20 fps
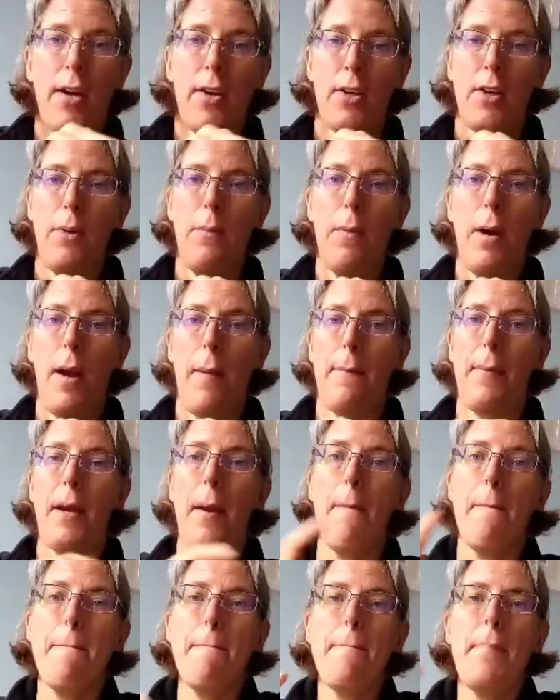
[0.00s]
You might be a
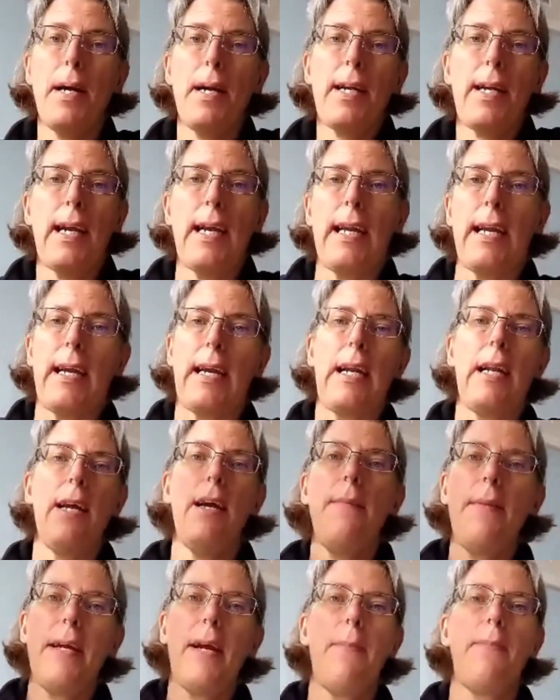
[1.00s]
monkey
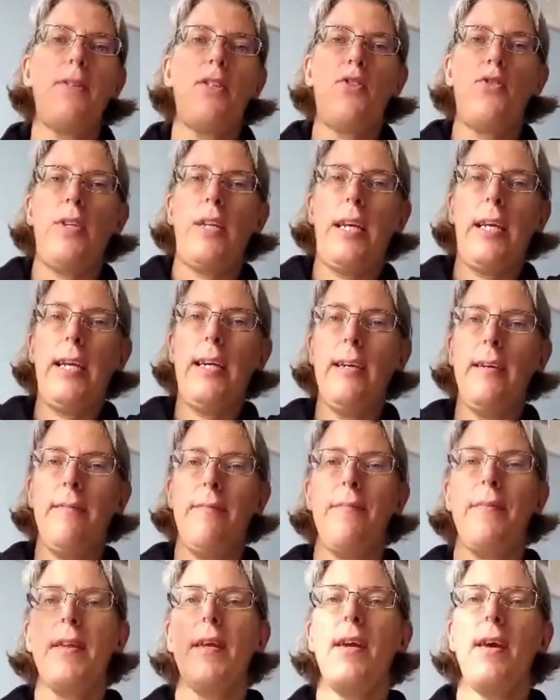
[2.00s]
climbing up a tree.
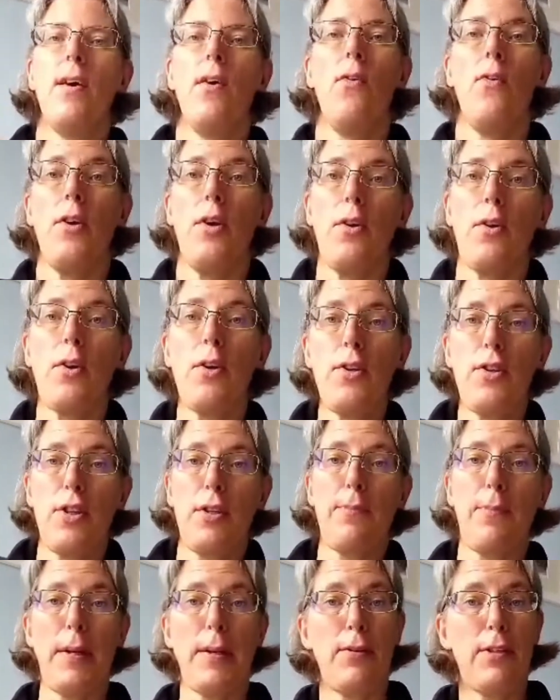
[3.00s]
Or you could just
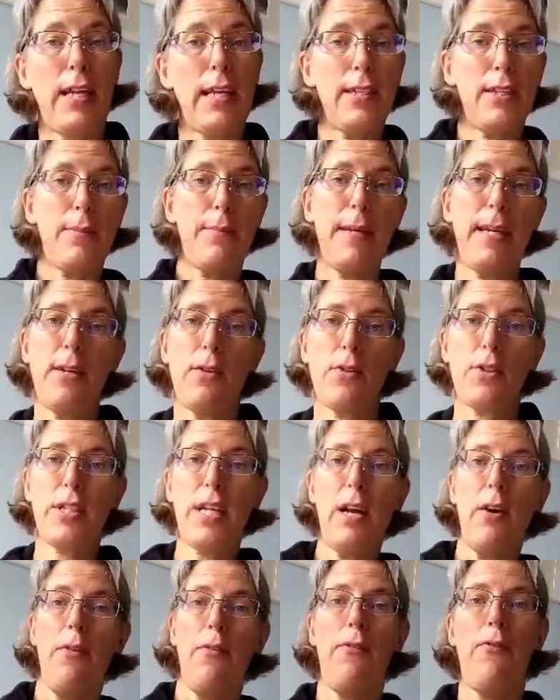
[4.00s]
pretend to be
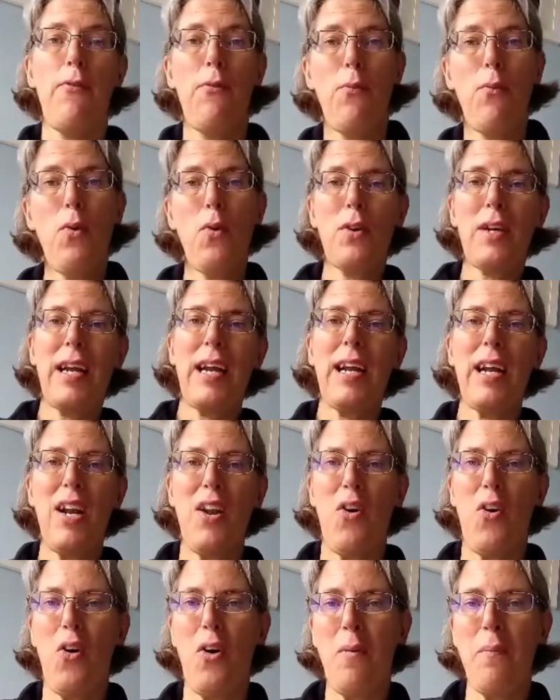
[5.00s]
yourself walking
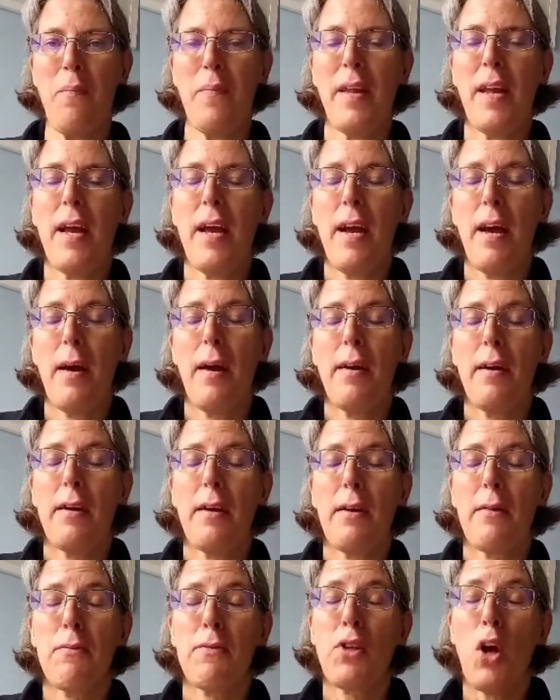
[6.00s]
along.
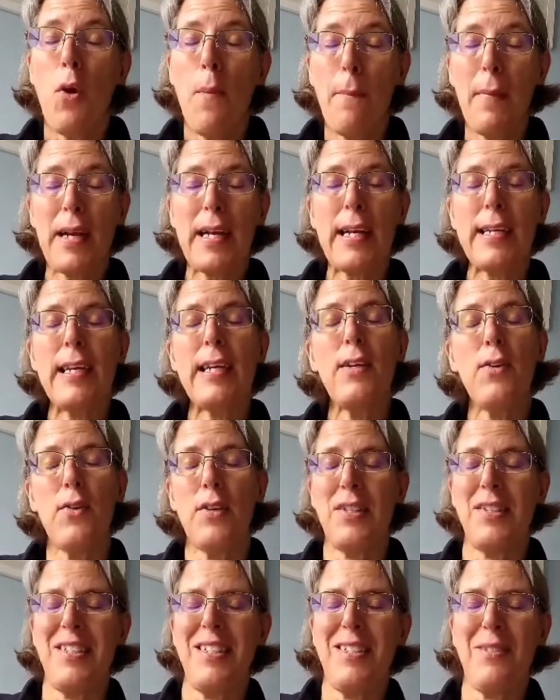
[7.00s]
Don't make any
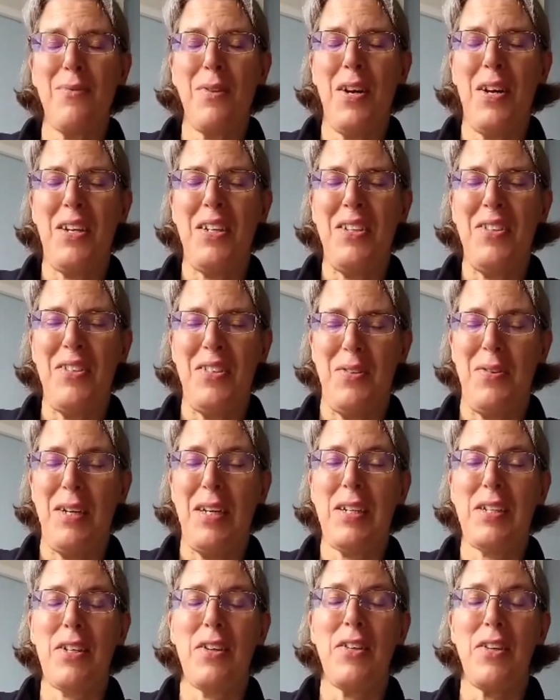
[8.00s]
noises while you do
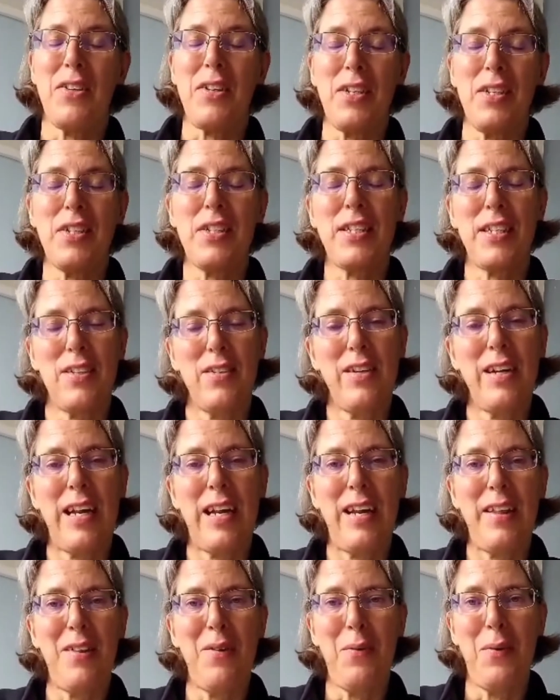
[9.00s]
it so you can still
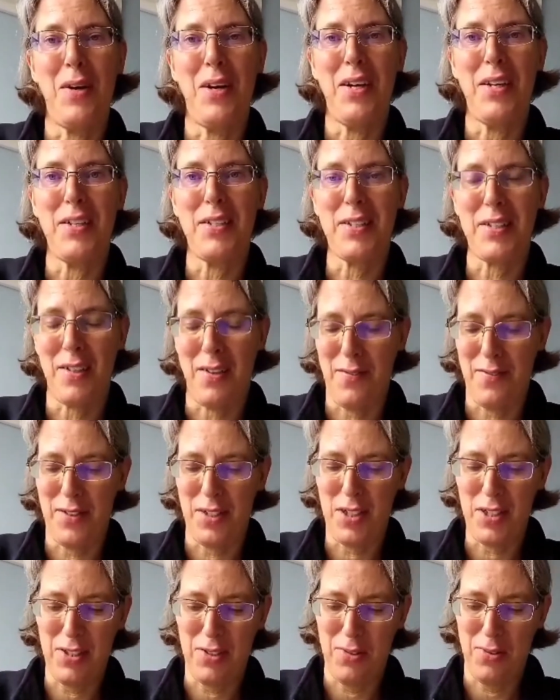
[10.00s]
hear the words of the
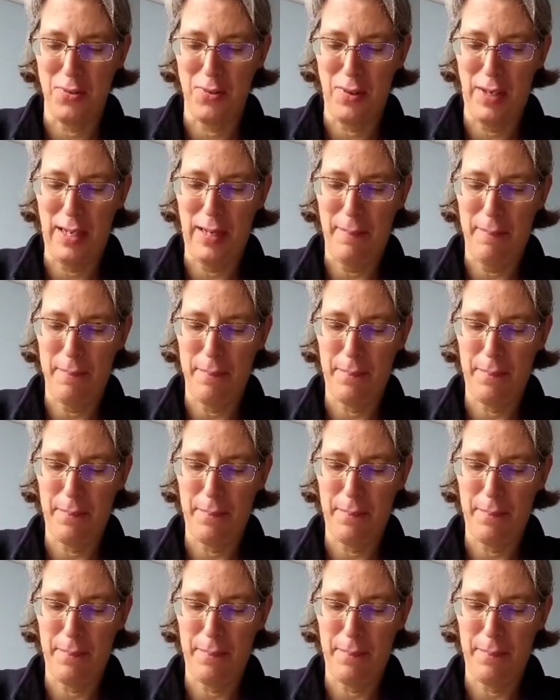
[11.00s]
story.